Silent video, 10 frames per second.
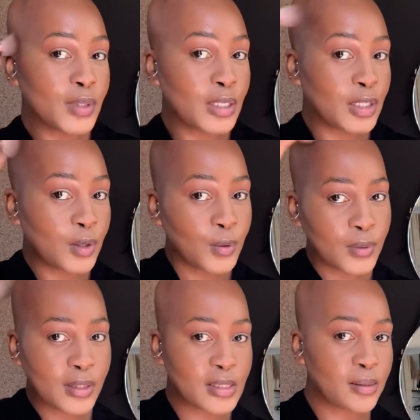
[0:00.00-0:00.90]
You know,
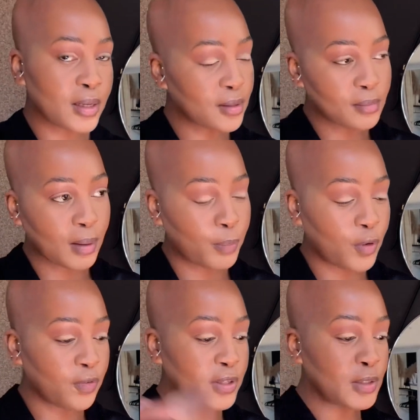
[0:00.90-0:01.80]
that's like my
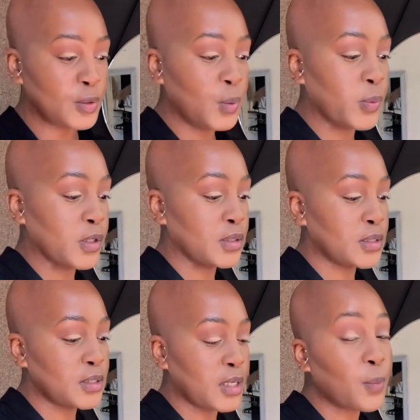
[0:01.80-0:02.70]
perfect little world,
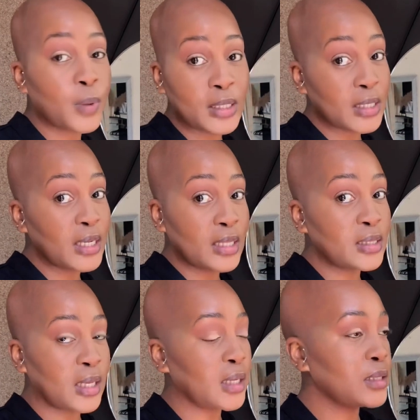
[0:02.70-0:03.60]
and we're gonna get
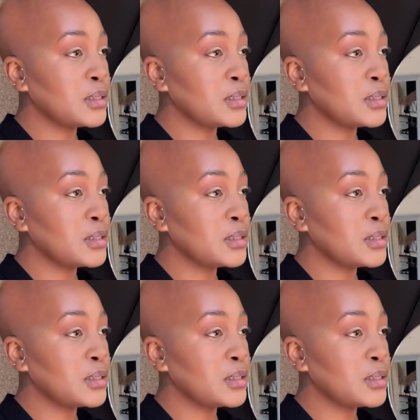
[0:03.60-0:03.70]
there.